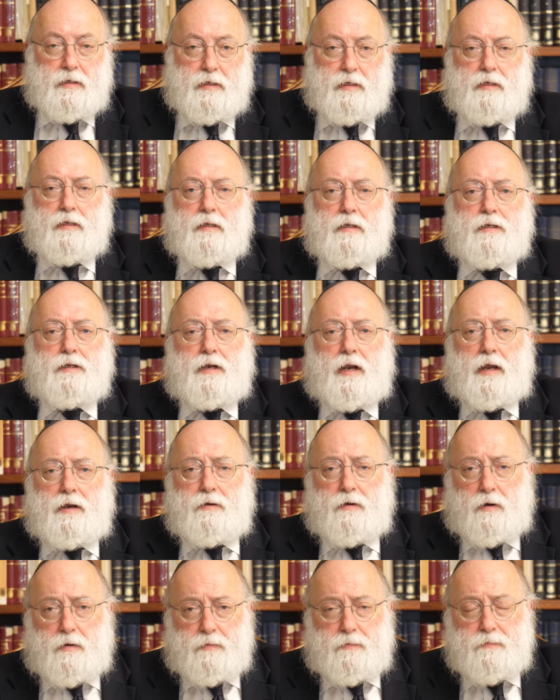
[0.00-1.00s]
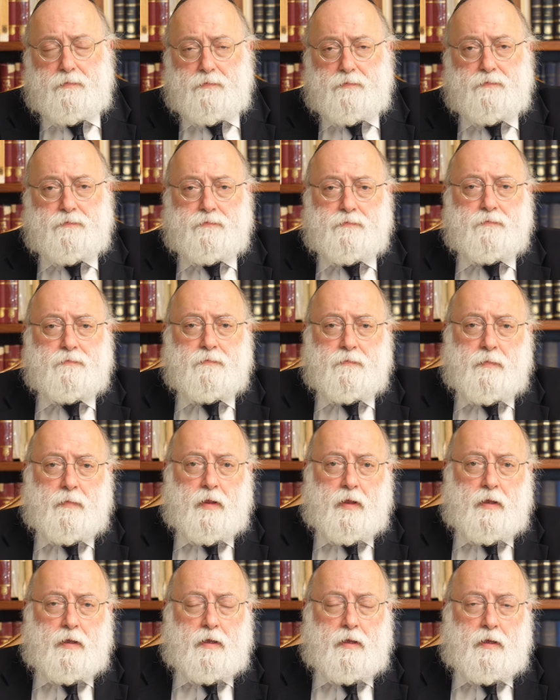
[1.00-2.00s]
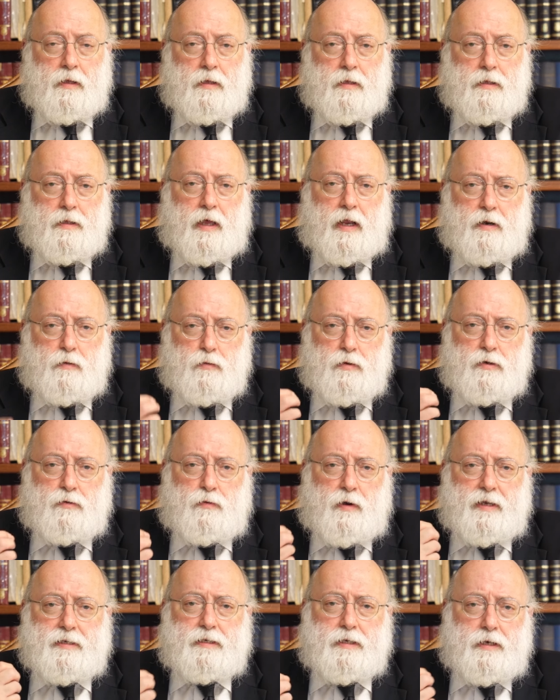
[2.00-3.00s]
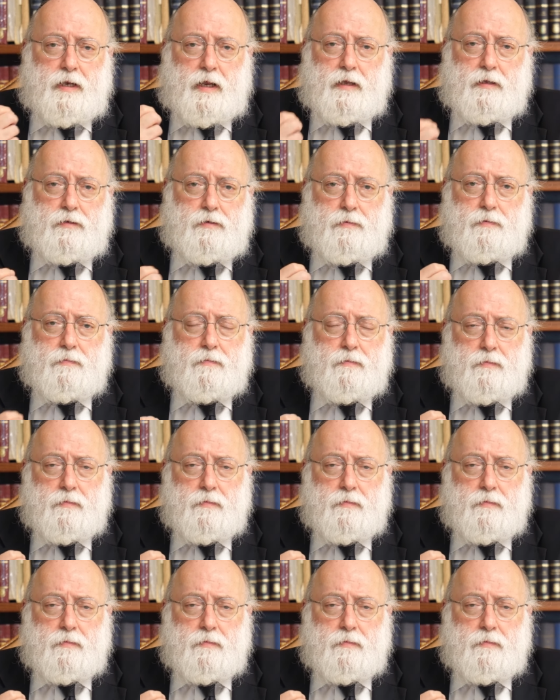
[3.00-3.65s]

Little did I know that it would resonate